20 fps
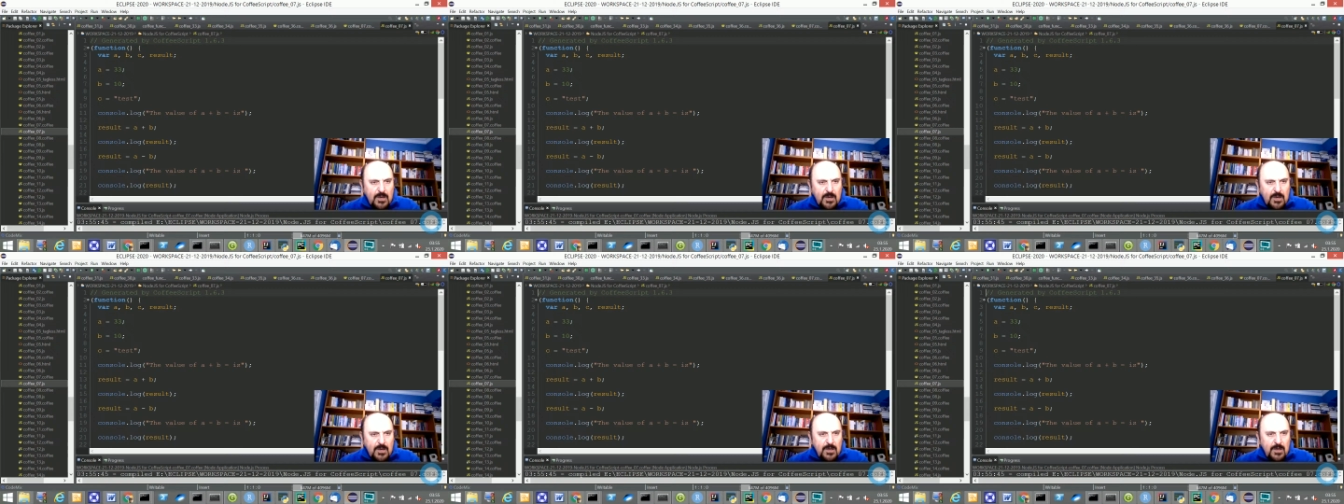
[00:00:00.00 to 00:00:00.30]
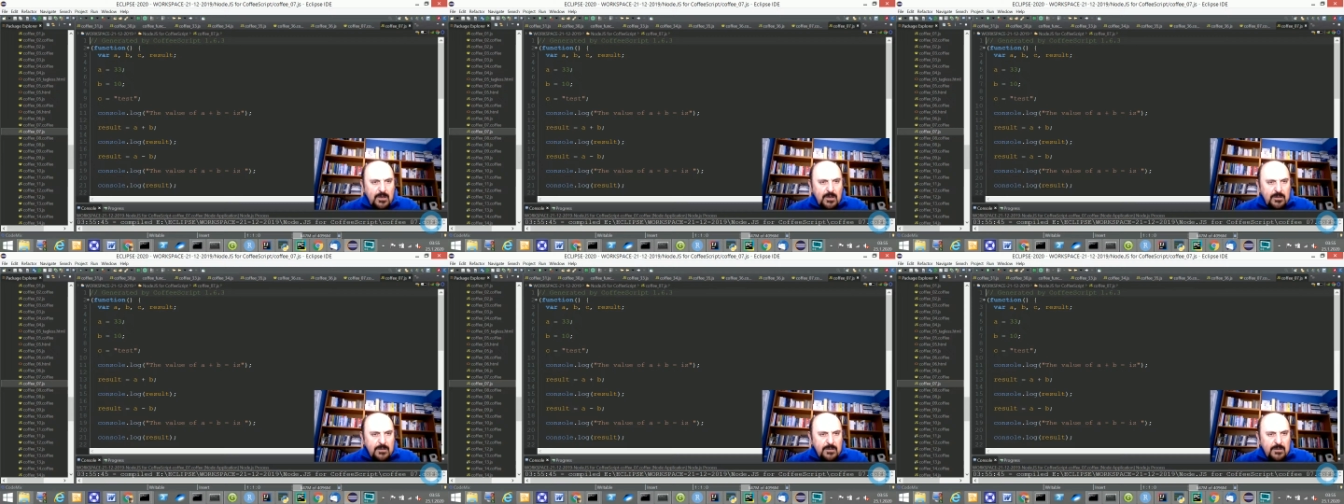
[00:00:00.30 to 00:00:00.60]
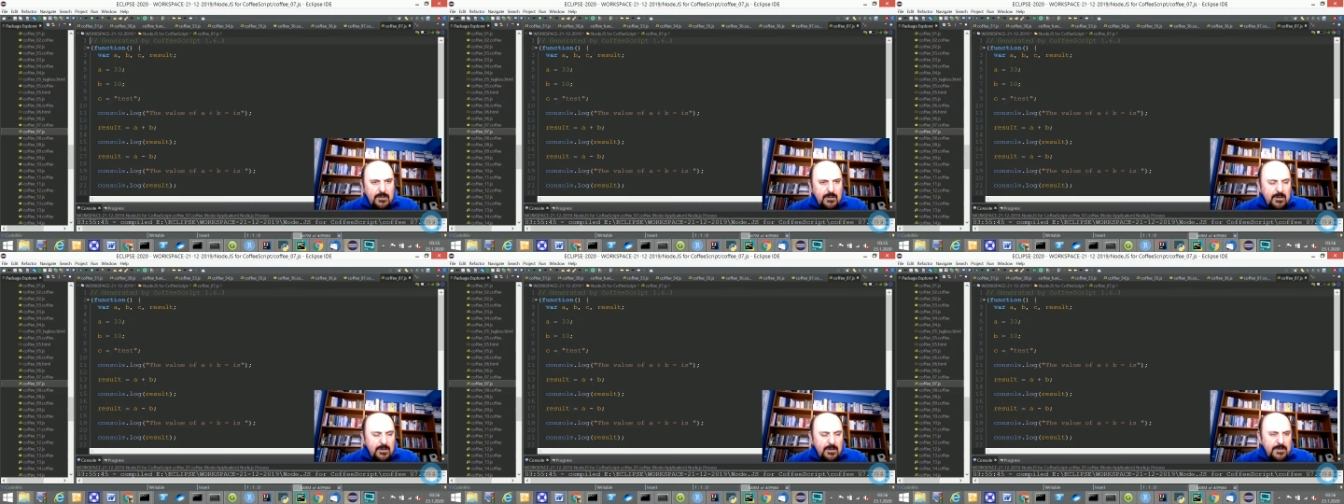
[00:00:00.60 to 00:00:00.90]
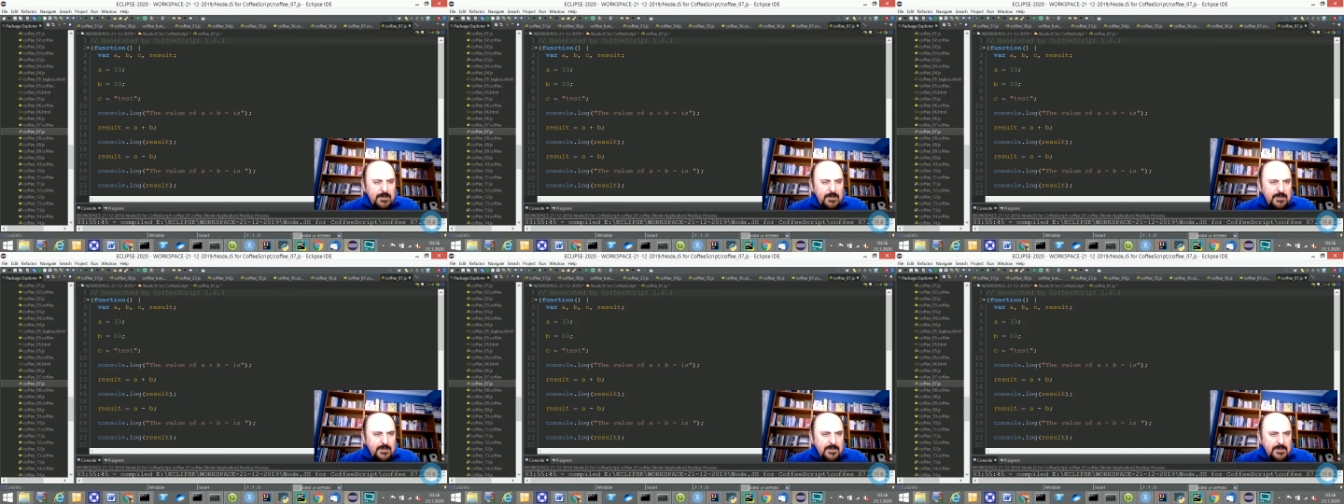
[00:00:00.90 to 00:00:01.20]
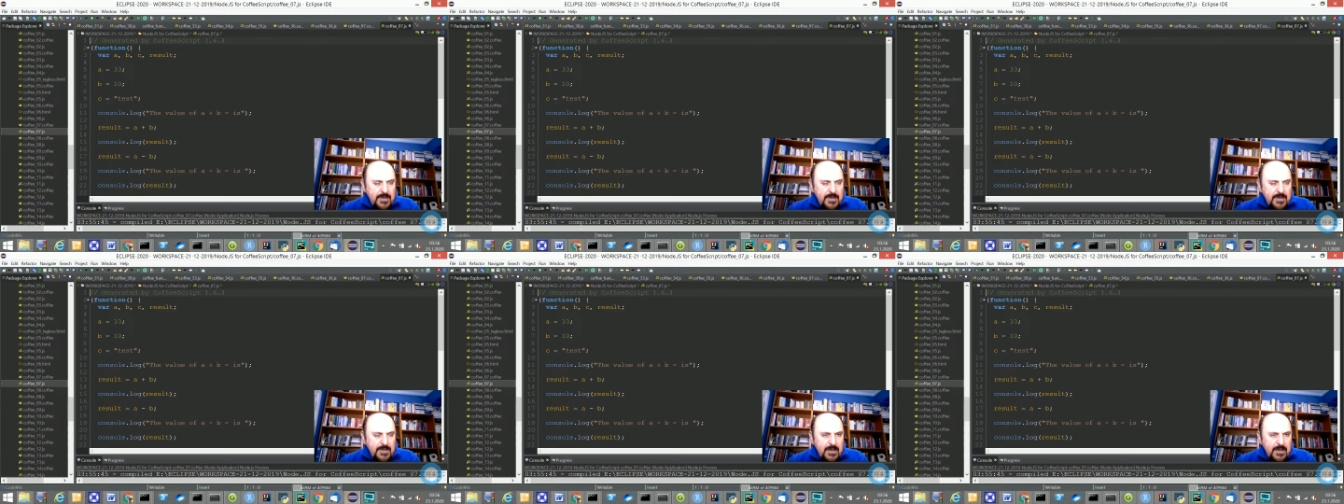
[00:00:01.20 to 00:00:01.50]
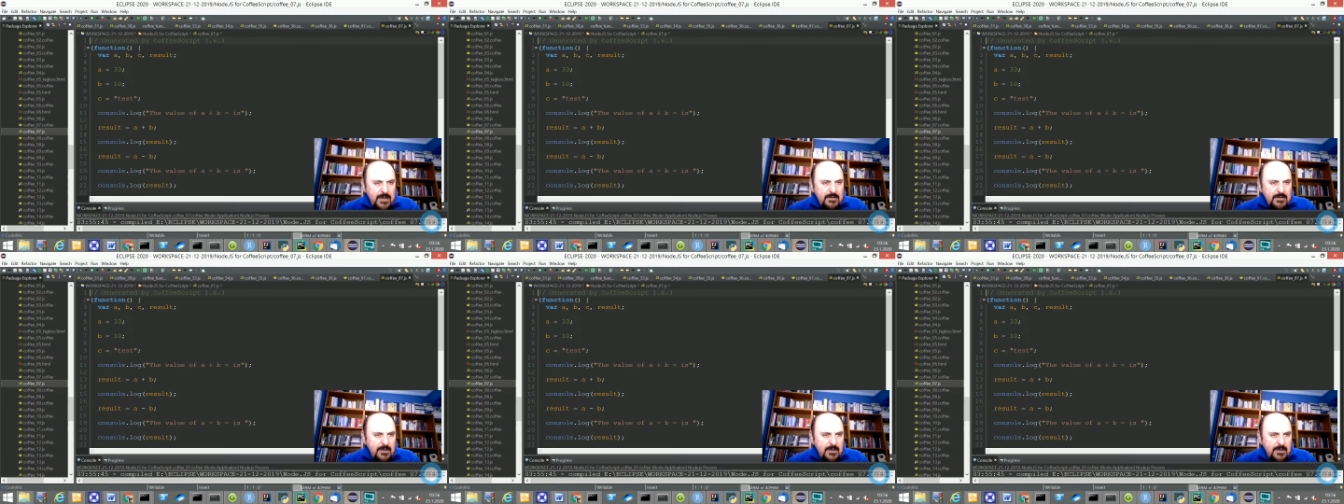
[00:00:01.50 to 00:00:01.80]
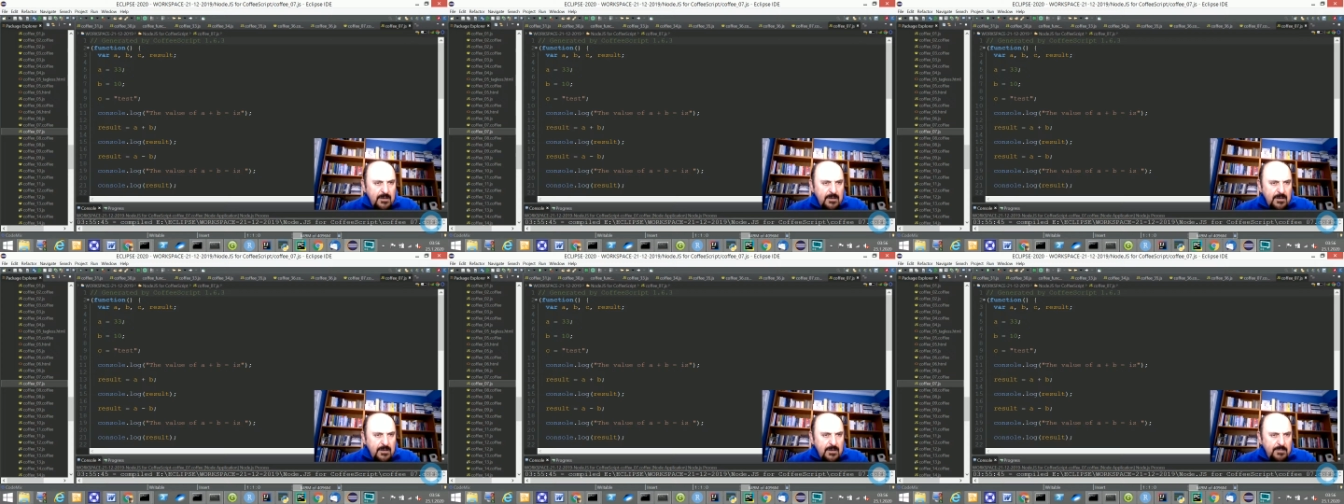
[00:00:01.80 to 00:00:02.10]
And as I said
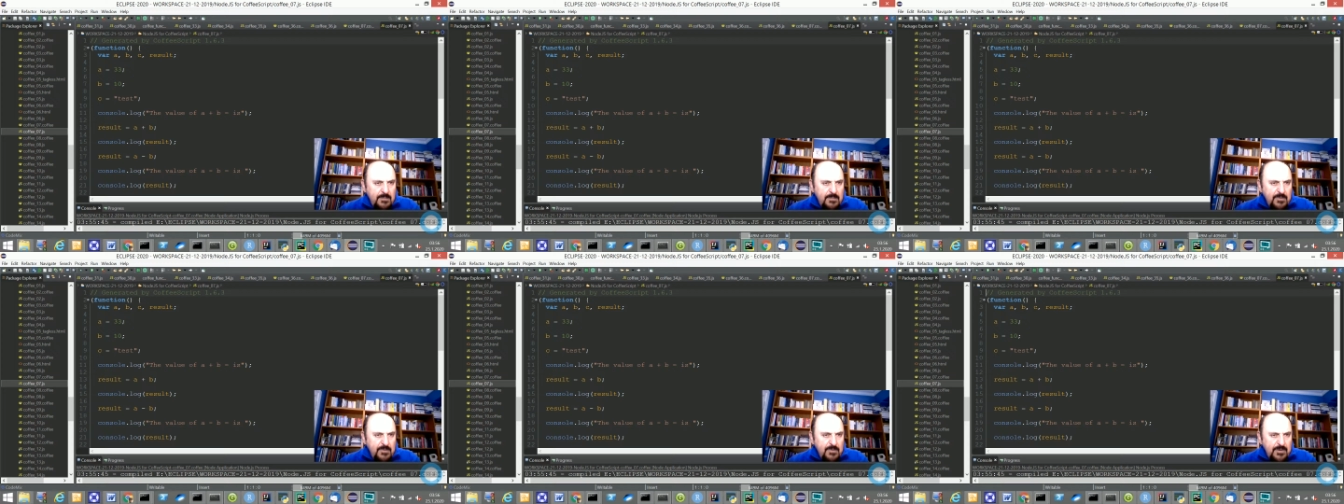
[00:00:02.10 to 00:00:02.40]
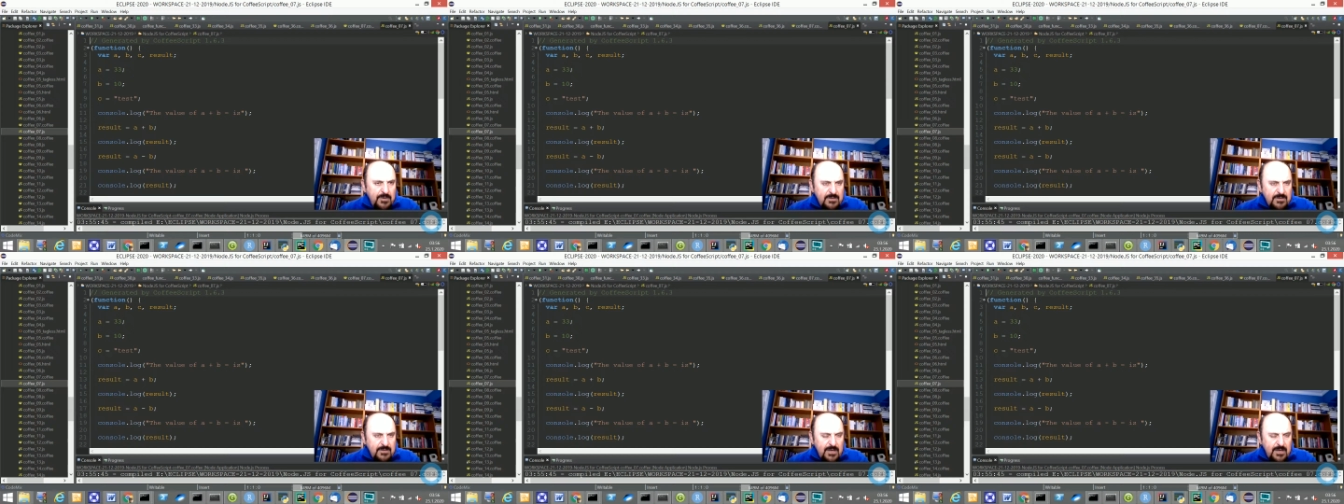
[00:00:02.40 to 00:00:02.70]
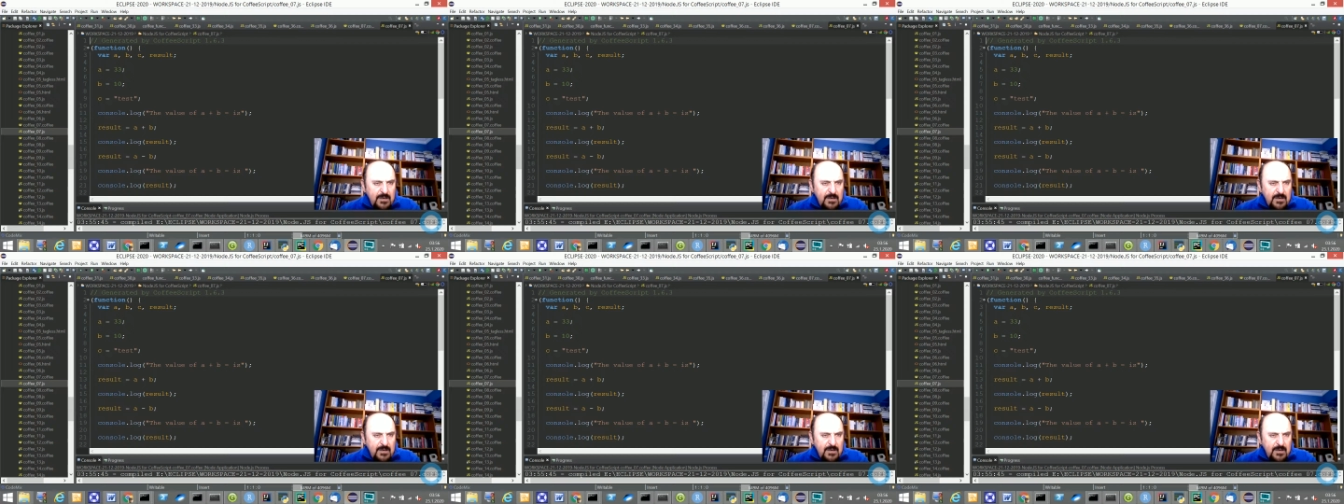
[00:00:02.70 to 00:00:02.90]
previously,